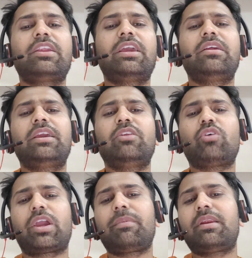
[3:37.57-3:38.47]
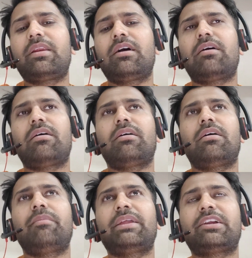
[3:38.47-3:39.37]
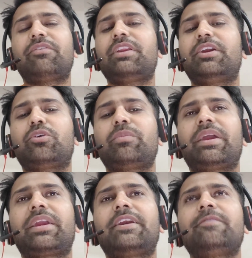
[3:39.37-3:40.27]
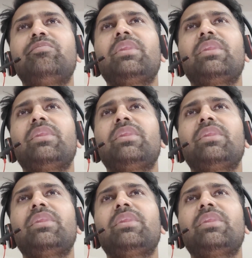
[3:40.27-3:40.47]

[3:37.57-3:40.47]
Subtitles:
invocable method we need to make it.